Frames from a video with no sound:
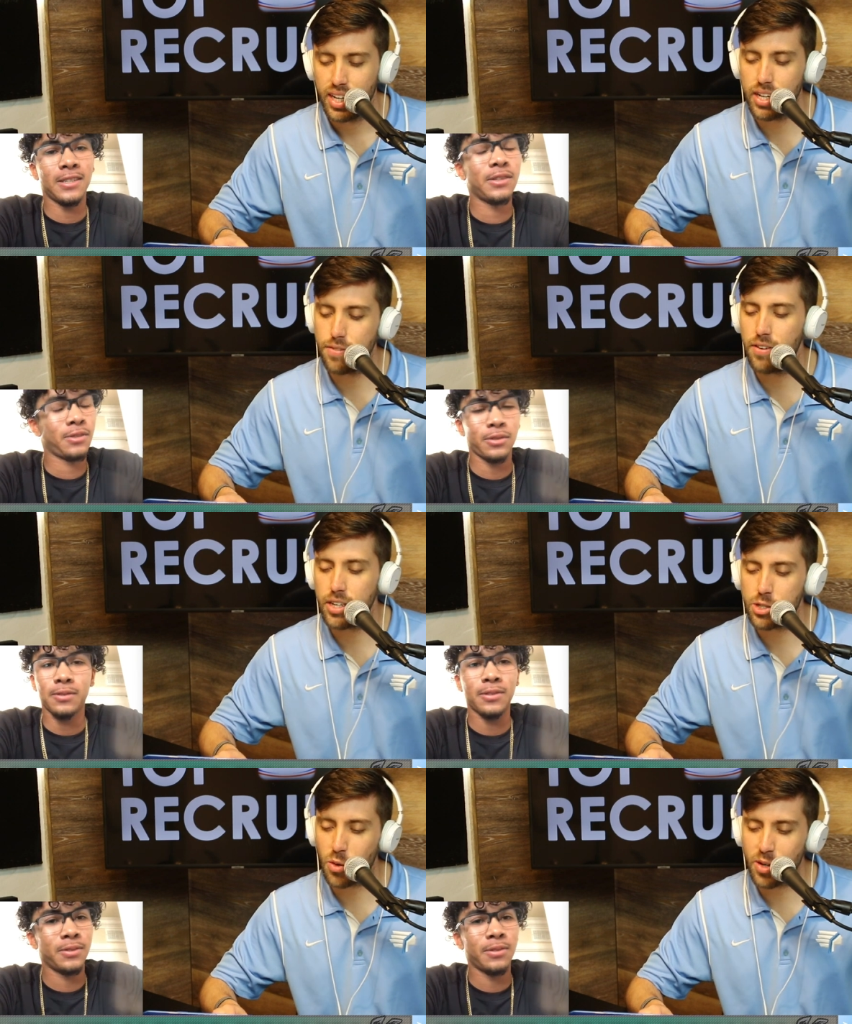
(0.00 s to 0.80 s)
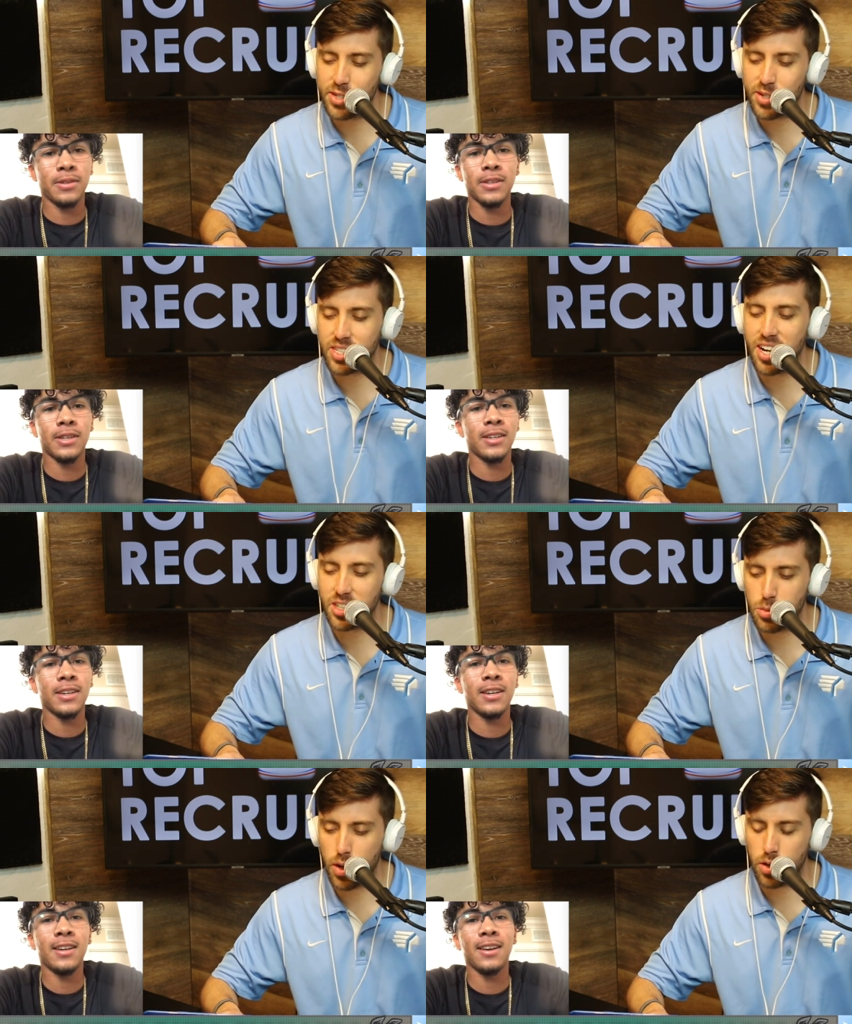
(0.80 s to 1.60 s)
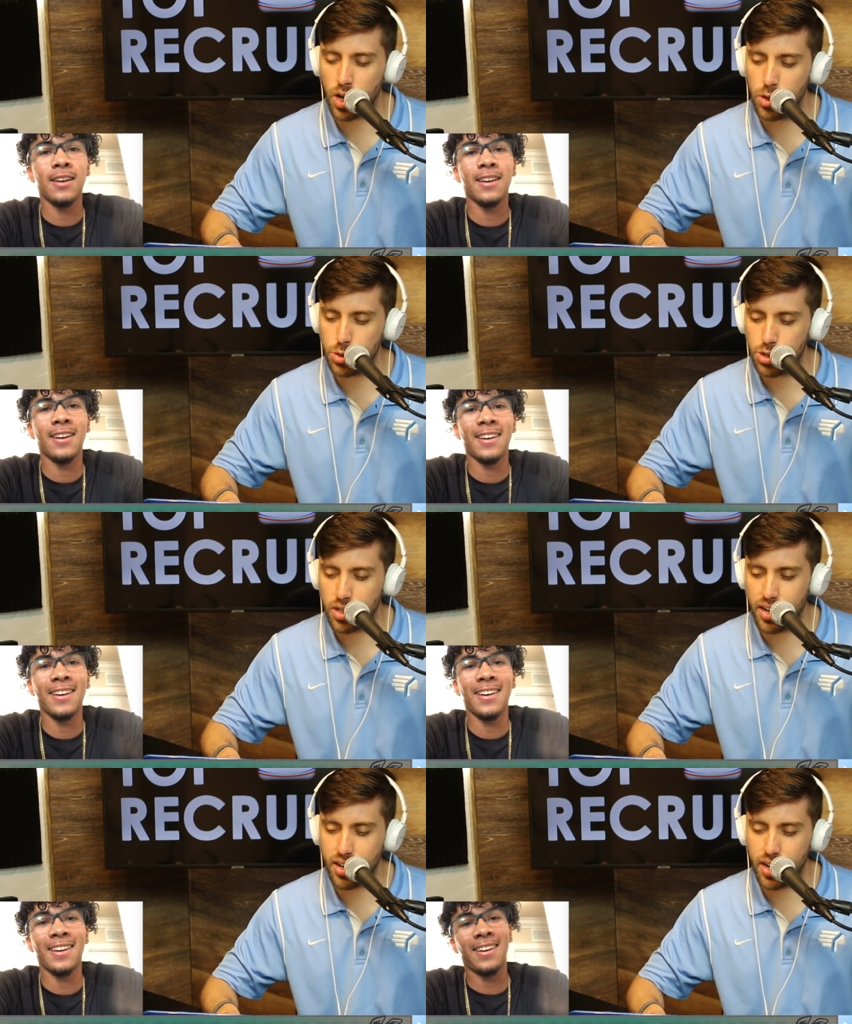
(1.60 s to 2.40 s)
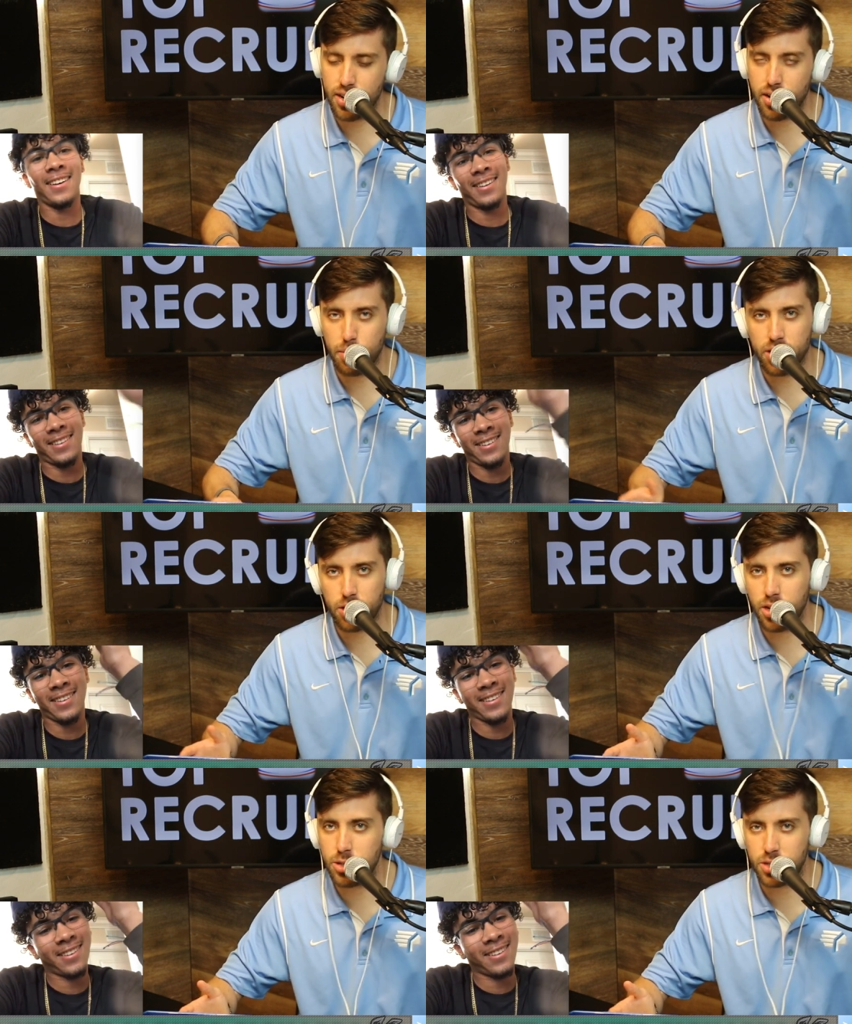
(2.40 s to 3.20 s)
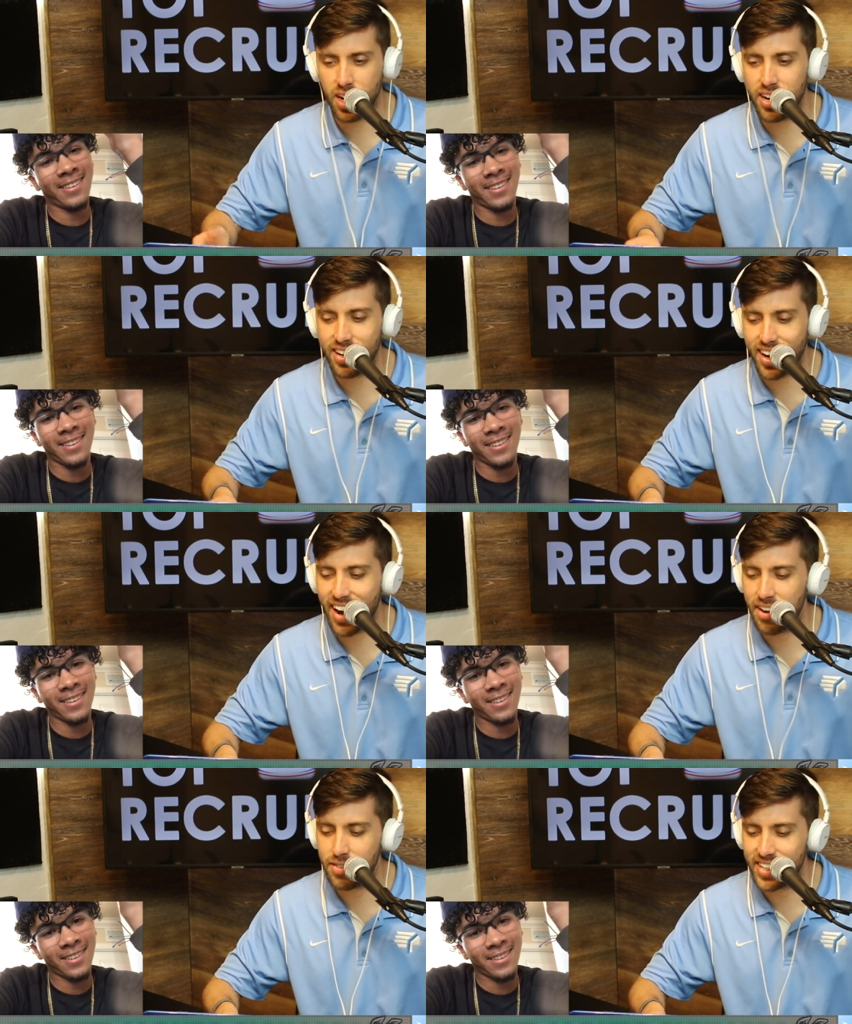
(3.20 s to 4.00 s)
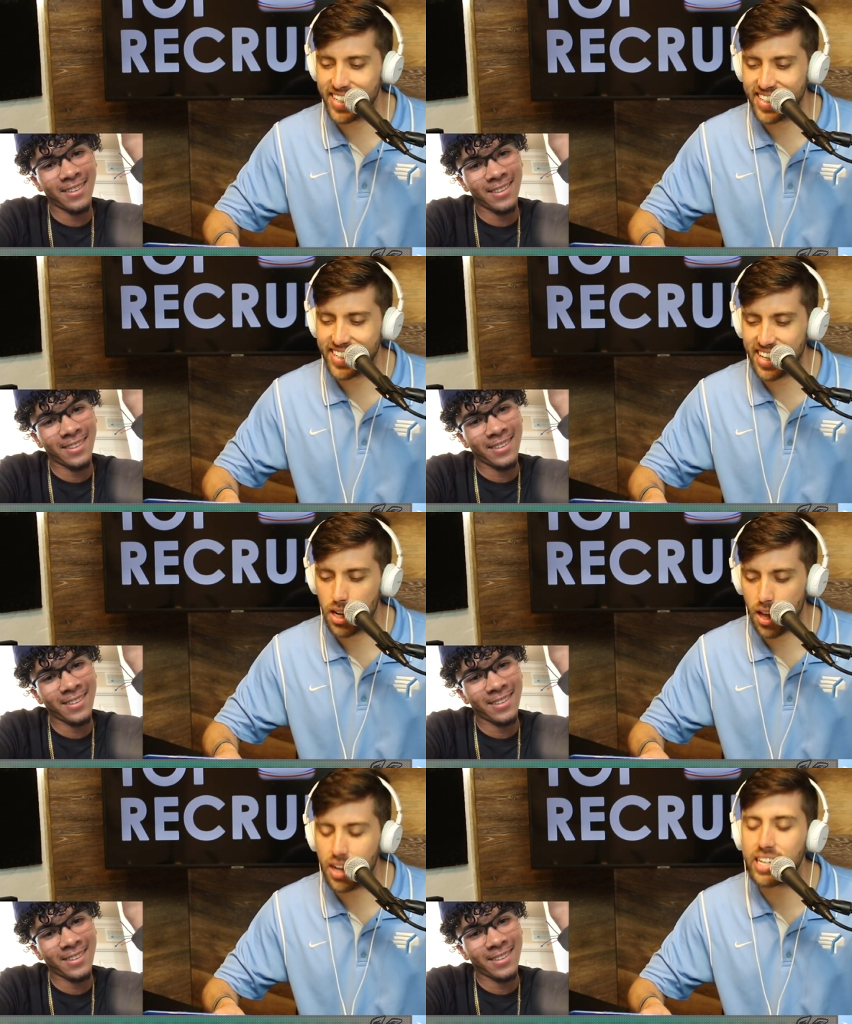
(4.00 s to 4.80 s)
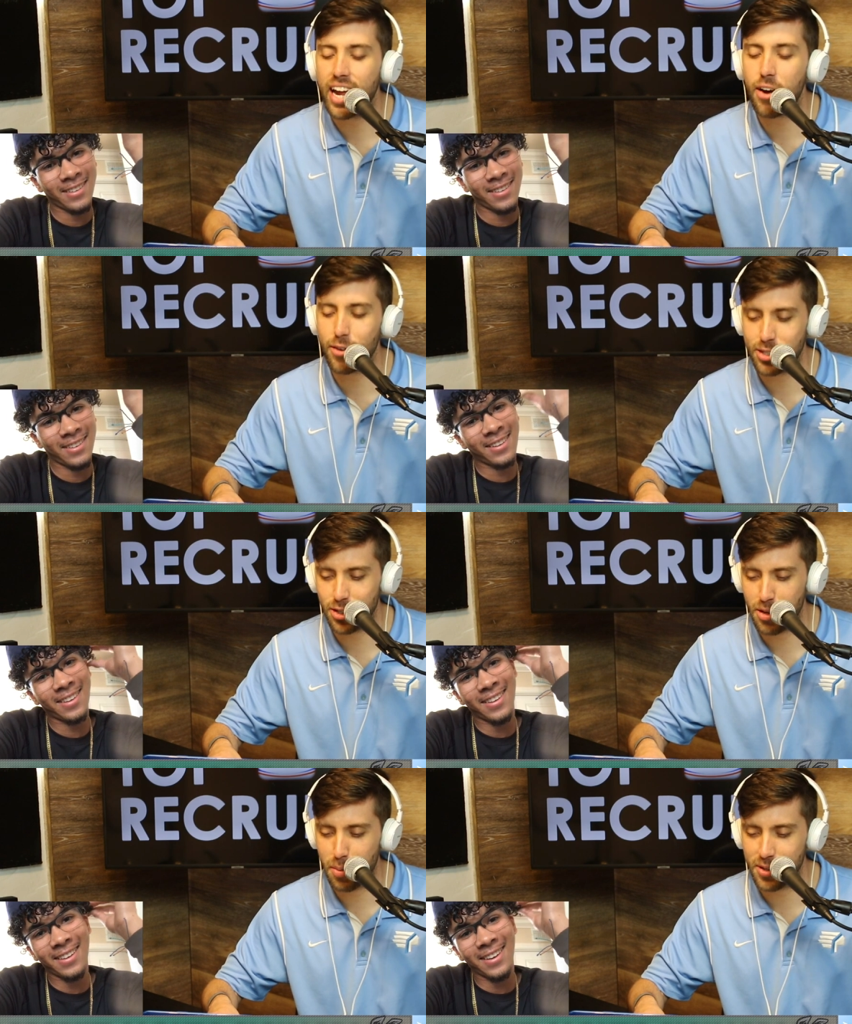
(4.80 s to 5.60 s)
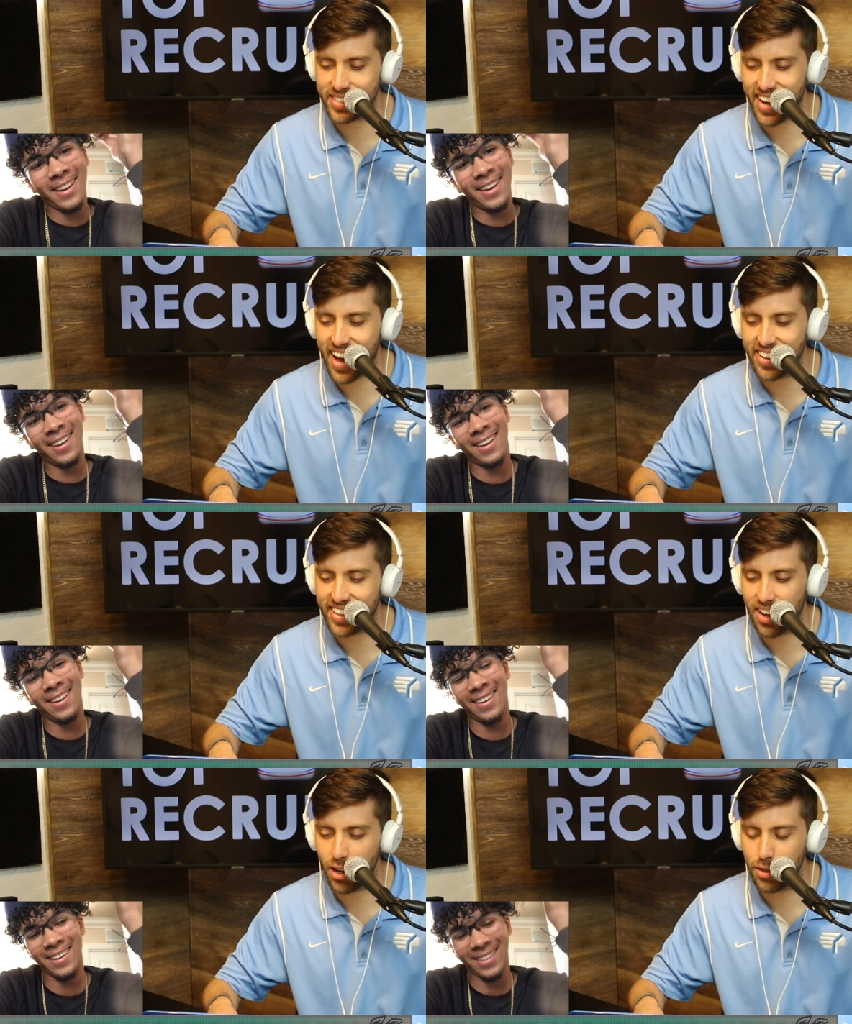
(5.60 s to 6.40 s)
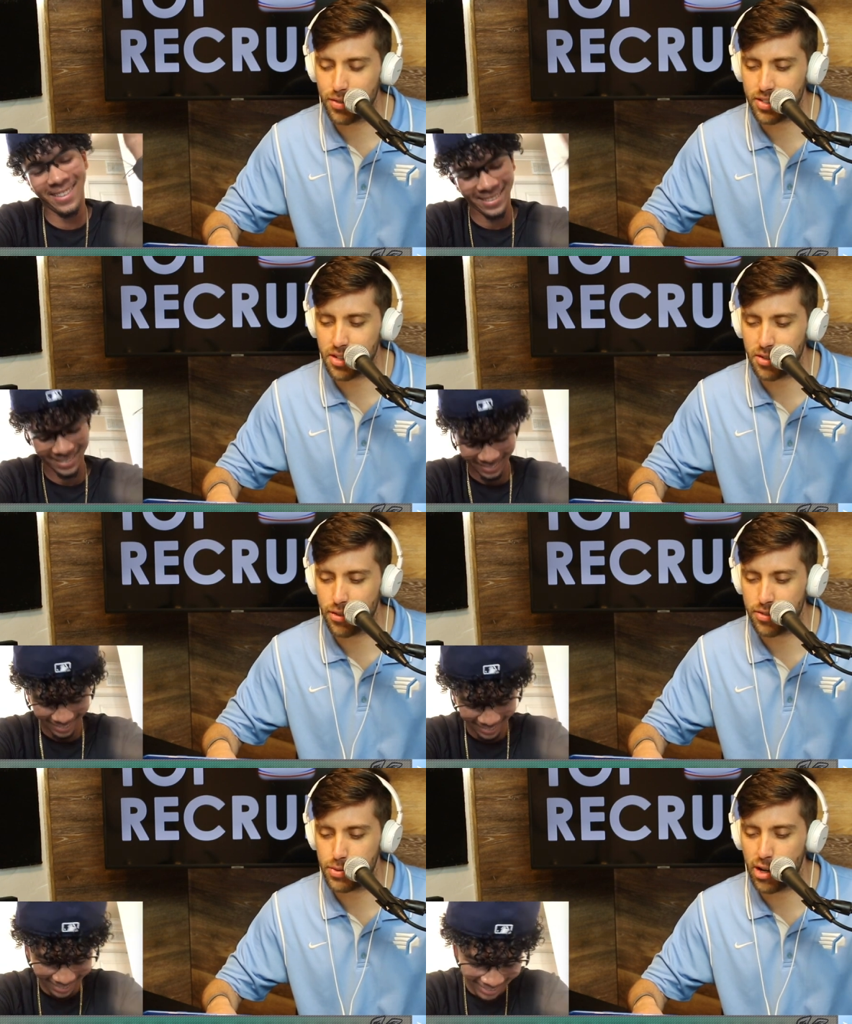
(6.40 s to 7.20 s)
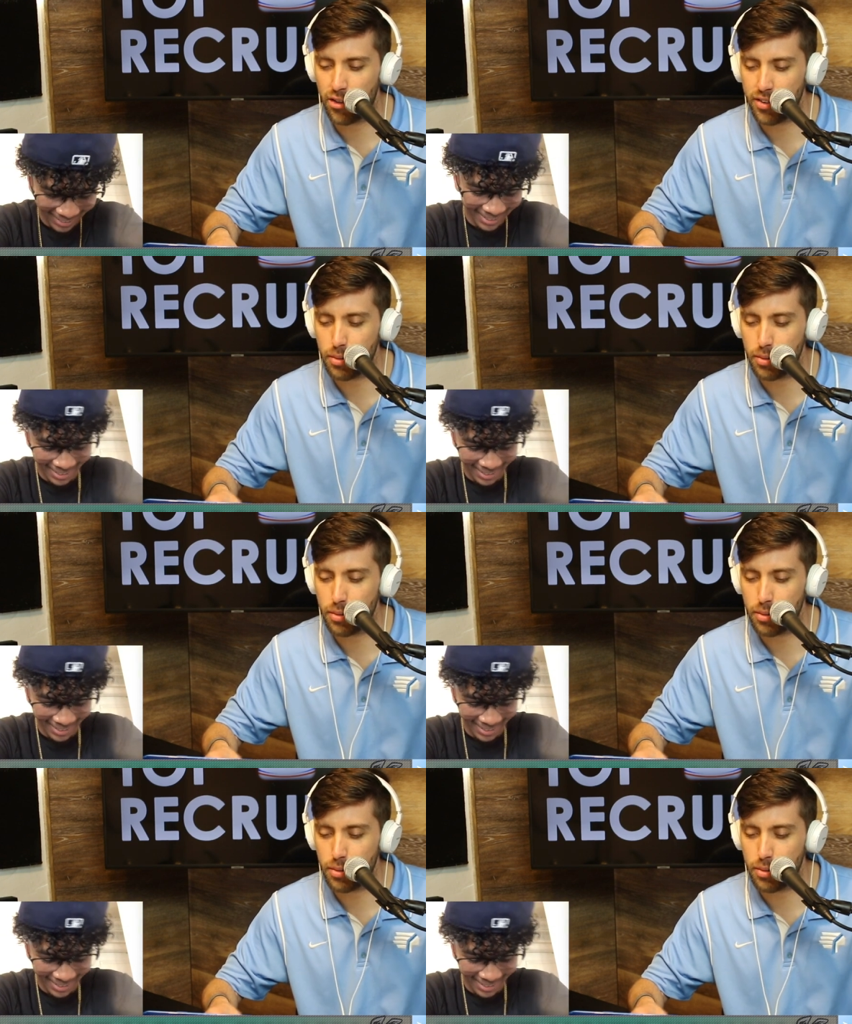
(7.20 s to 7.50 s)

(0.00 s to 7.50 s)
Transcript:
Speaker 1: any funny stories you can tell us about Coach? I know, I, know, I mean, your coach is kind of kind of a, a, a character and a personality all of his, of himself,